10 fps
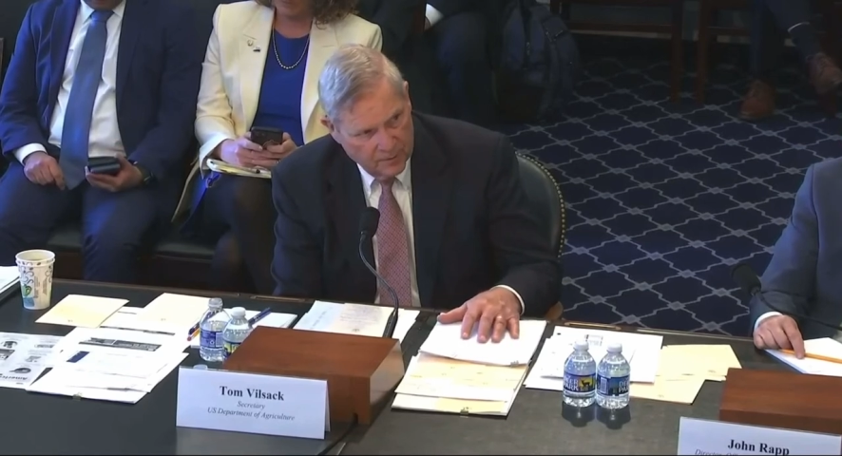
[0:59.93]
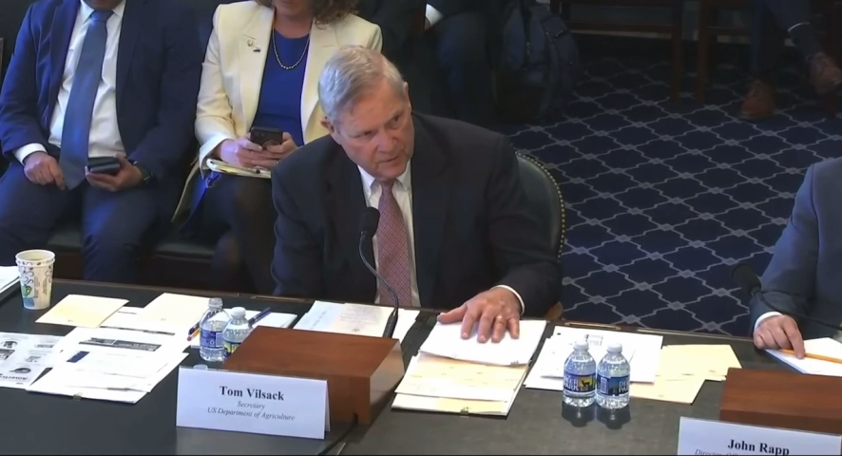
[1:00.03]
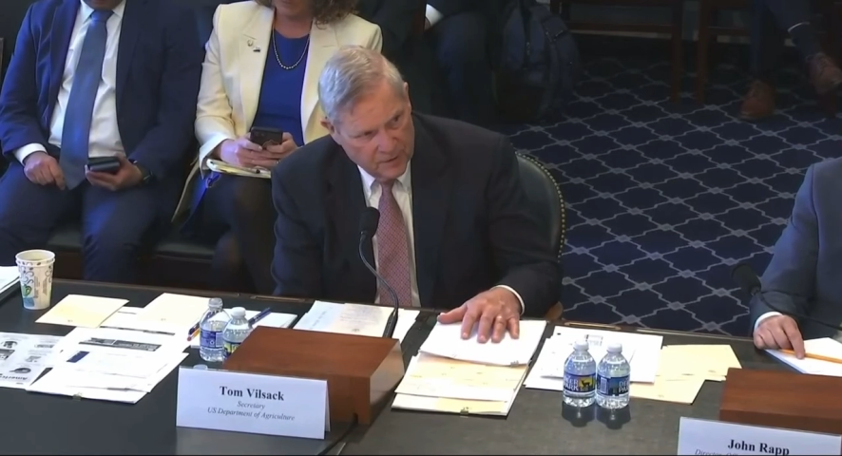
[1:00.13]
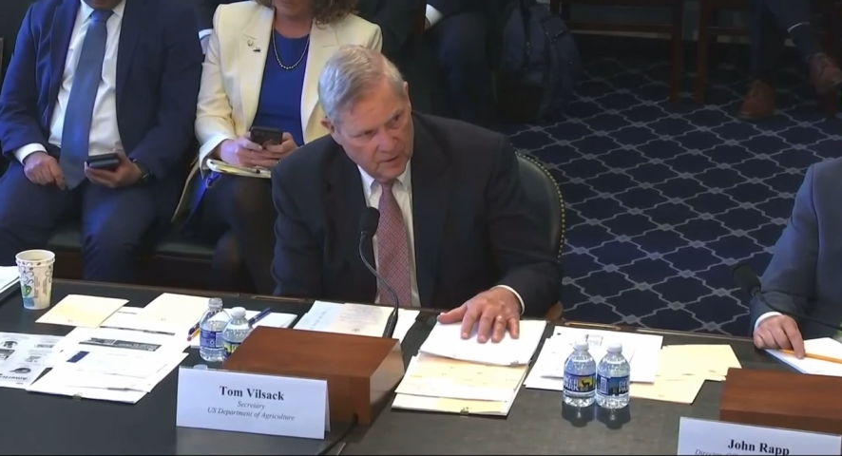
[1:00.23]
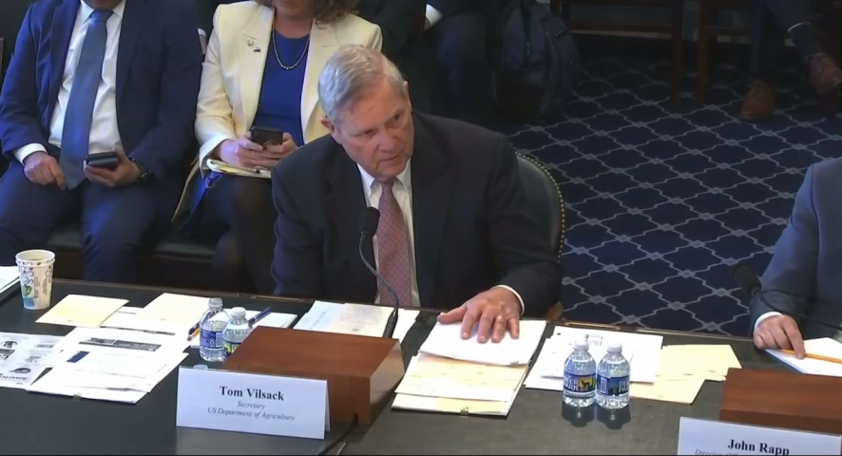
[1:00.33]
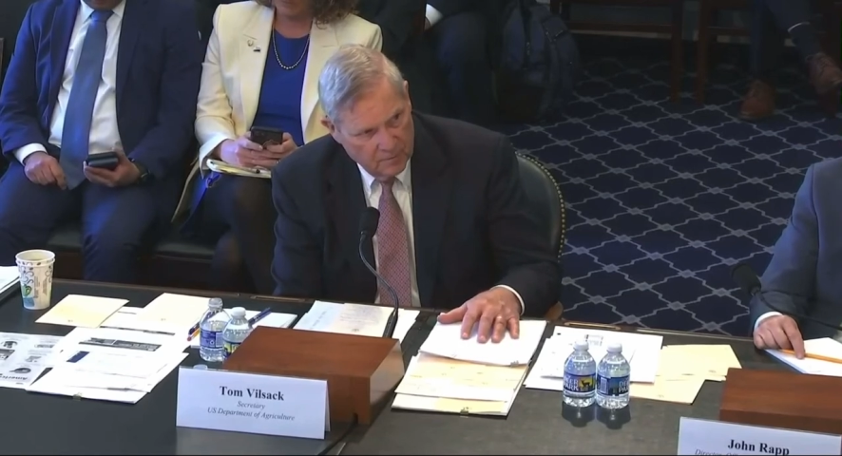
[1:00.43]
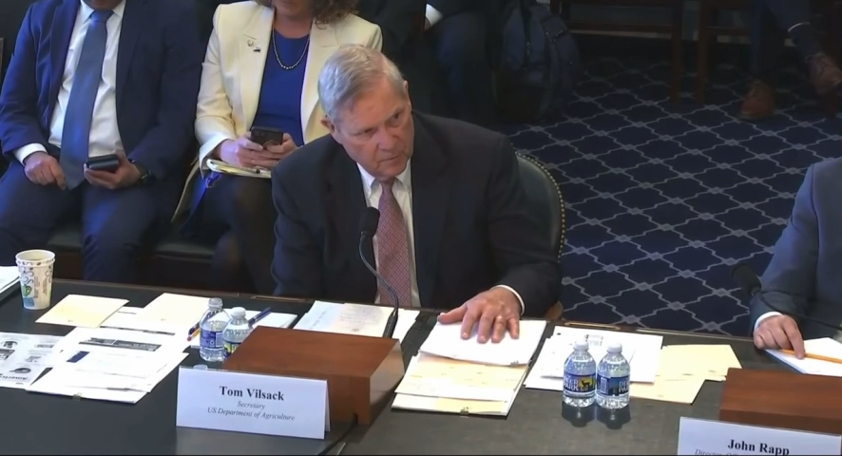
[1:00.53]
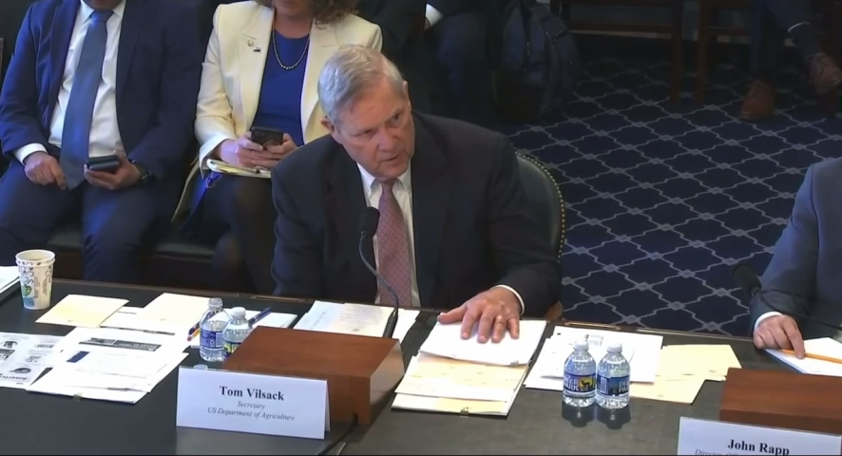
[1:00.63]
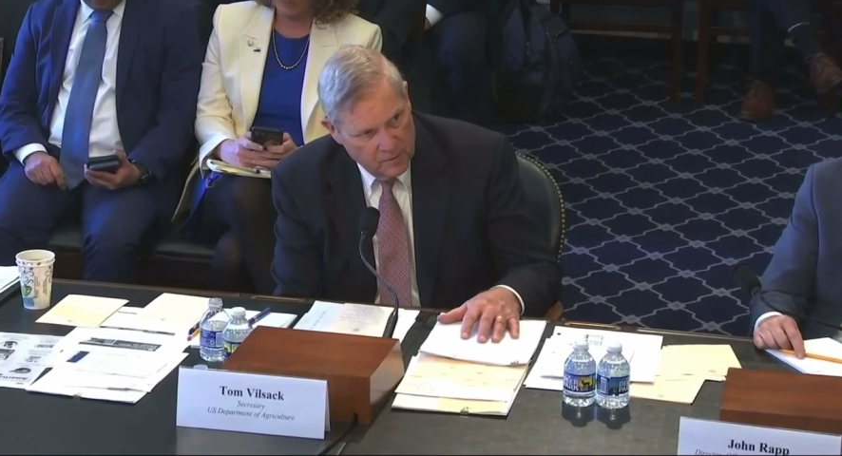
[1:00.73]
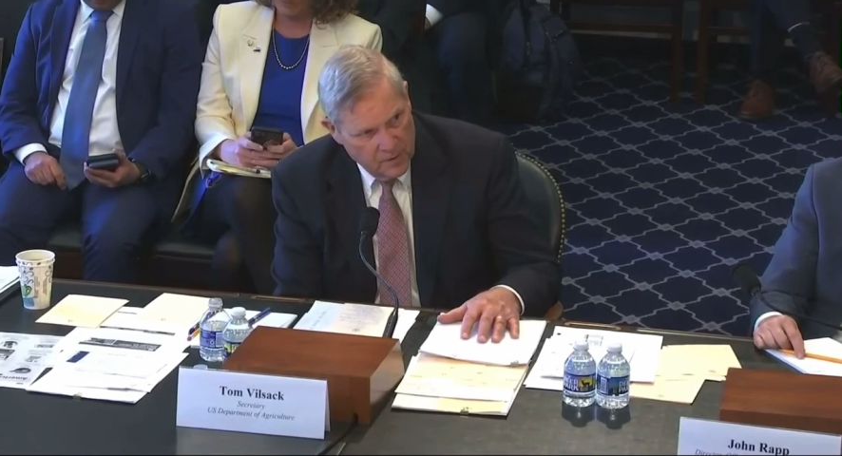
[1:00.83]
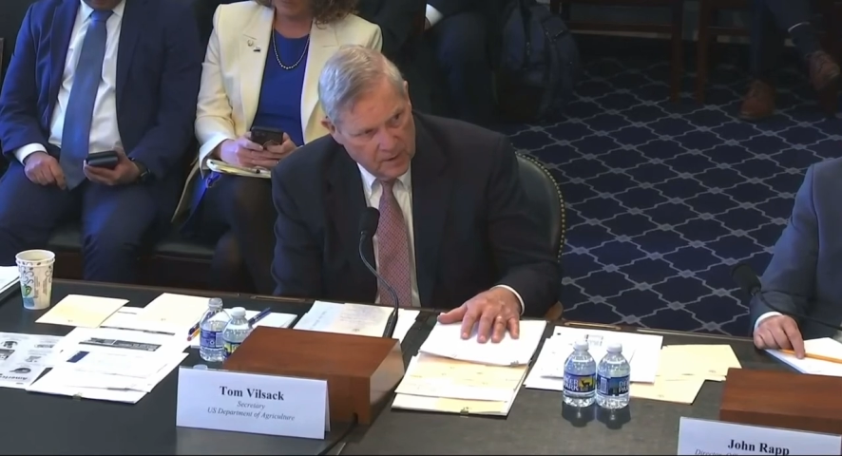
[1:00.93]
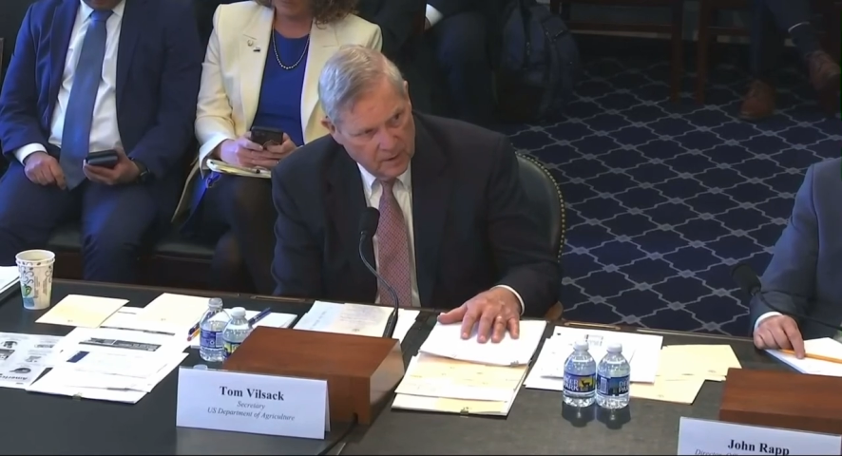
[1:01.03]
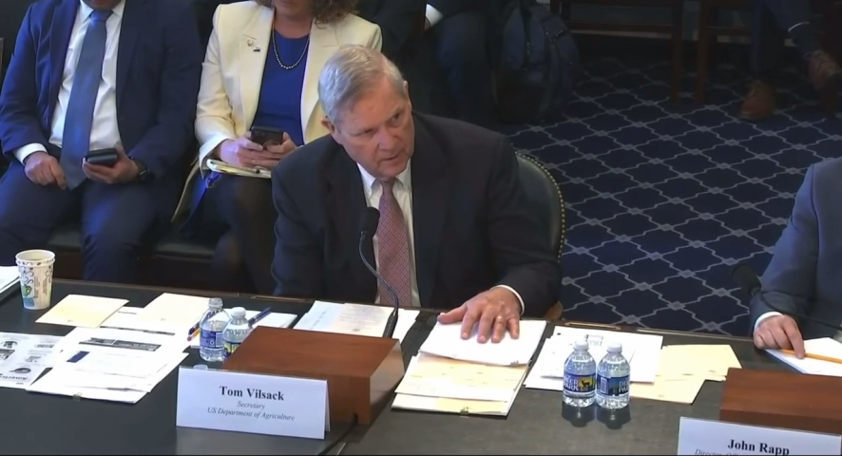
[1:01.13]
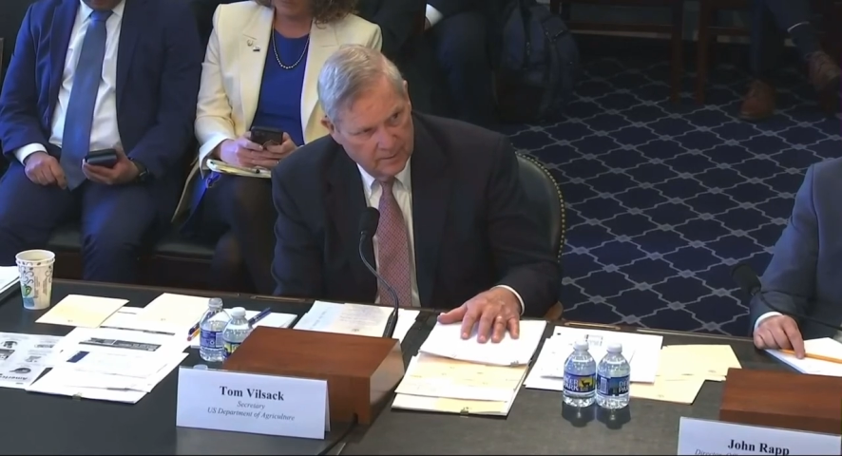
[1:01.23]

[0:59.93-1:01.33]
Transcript: sent on 40B.